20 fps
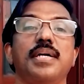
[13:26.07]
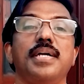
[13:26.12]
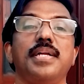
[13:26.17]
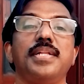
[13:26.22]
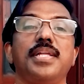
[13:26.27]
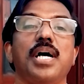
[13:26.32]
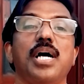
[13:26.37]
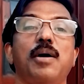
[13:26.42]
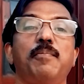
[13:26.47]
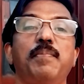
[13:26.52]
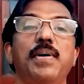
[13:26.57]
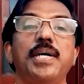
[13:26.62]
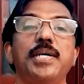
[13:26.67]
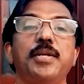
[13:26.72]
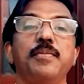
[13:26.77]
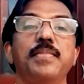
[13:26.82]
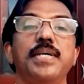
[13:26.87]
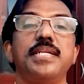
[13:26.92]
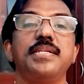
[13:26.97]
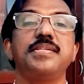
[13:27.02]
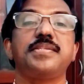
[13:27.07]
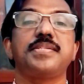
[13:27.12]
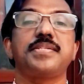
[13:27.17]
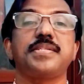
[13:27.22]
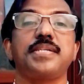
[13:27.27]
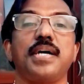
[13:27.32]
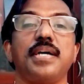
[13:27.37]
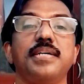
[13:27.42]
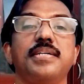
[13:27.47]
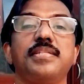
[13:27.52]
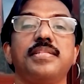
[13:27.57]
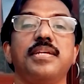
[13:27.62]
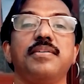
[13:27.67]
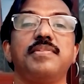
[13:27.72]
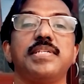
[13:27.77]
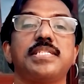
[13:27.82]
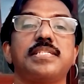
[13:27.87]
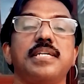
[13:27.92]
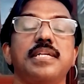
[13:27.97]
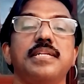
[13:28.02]
in the apartment strike the
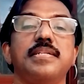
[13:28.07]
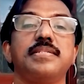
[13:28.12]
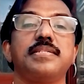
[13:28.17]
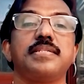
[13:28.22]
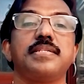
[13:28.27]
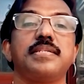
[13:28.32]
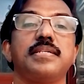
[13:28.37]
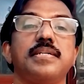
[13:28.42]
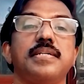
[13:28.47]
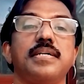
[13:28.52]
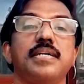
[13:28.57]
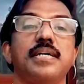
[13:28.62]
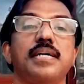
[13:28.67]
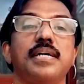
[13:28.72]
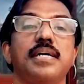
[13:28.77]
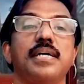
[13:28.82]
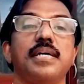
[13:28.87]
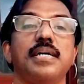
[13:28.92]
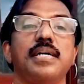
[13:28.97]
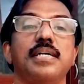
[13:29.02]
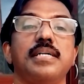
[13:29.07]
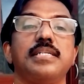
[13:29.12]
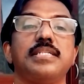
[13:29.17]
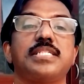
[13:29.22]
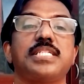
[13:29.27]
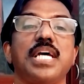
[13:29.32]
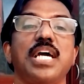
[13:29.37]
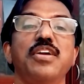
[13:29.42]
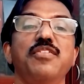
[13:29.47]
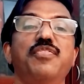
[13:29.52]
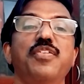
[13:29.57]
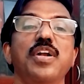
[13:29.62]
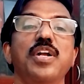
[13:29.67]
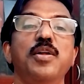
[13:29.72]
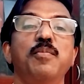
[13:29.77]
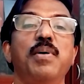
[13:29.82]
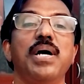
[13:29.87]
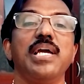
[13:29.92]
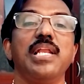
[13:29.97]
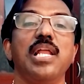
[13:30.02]
vessels,
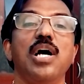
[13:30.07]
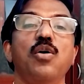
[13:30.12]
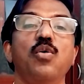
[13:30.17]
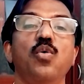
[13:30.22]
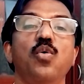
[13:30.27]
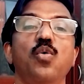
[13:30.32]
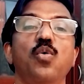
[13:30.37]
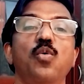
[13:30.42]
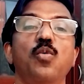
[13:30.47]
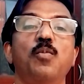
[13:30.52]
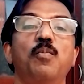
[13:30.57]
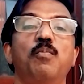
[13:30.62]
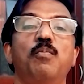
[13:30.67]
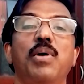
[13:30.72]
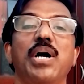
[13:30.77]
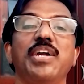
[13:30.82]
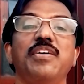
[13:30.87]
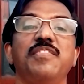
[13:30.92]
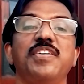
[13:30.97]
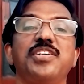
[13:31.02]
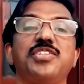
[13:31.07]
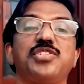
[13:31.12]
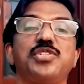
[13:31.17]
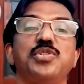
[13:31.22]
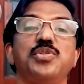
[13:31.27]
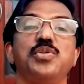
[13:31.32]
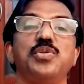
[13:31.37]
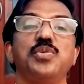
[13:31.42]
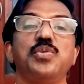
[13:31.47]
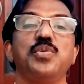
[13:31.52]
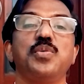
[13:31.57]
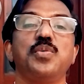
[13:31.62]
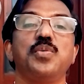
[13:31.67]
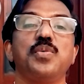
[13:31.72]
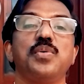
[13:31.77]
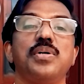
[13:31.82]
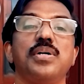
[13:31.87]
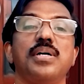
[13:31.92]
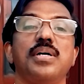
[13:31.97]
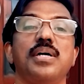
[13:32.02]
stifled by love, by virtue,
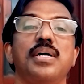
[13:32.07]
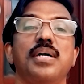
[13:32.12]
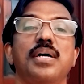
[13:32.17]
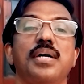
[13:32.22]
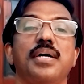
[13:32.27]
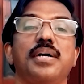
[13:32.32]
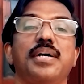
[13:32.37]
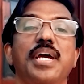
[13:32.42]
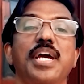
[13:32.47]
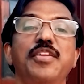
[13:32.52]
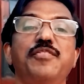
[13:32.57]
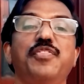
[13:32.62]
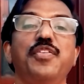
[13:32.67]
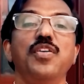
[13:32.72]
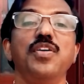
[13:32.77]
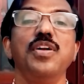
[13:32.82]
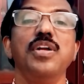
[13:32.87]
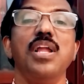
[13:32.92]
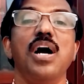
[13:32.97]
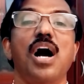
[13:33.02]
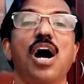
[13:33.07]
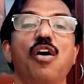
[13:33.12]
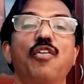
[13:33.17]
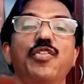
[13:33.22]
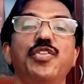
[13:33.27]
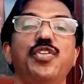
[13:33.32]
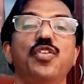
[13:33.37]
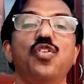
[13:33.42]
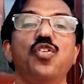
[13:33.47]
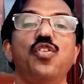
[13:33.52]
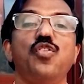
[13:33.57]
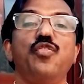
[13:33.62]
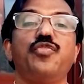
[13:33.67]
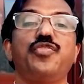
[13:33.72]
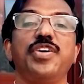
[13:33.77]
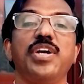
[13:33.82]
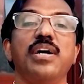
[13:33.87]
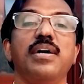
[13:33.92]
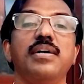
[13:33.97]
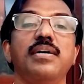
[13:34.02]
grateful out of
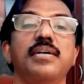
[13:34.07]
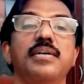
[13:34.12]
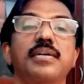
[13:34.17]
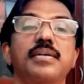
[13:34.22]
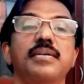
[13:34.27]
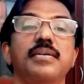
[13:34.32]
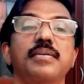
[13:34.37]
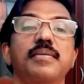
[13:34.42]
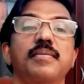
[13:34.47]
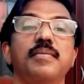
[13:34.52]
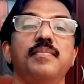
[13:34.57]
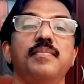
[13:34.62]
fear.